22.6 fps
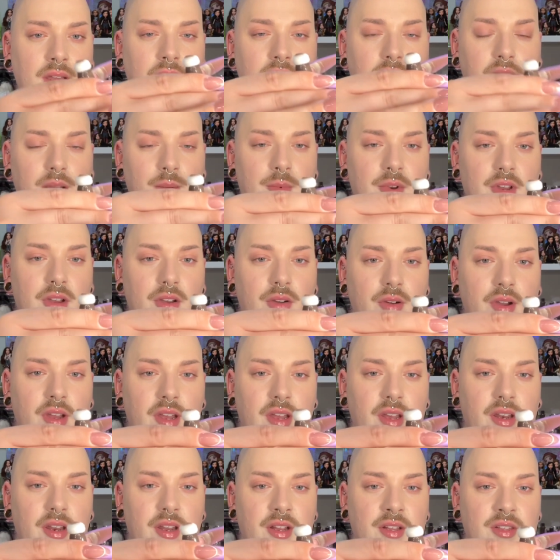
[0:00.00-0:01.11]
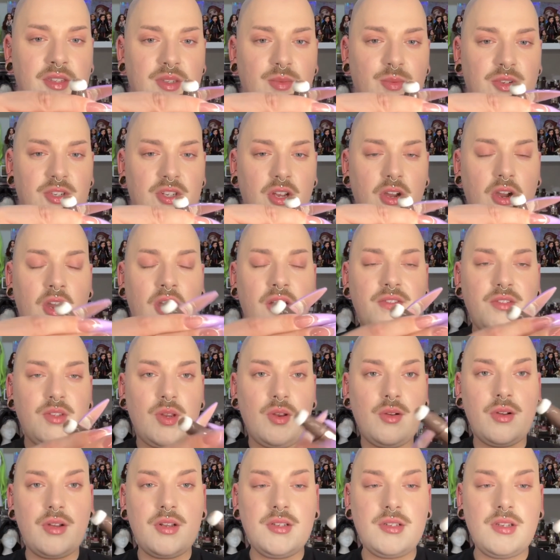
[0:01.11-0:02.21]
I'm going to go ahead and switch it off so I
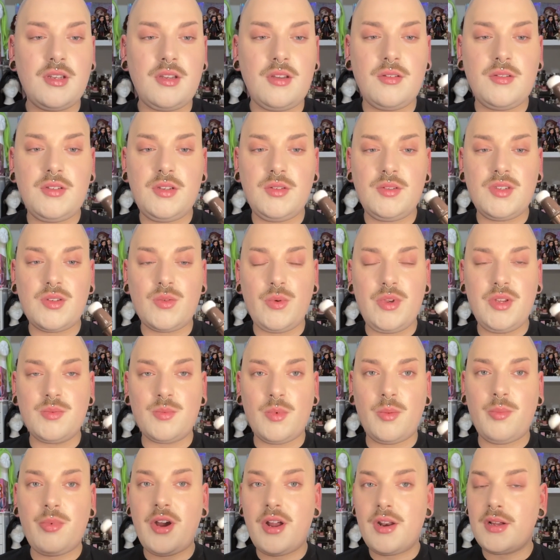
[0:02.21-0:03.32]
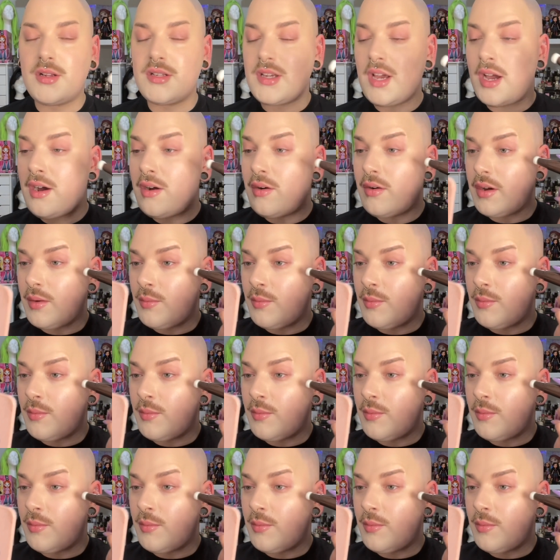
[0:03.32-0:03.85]
don't continue to squeeze more product out,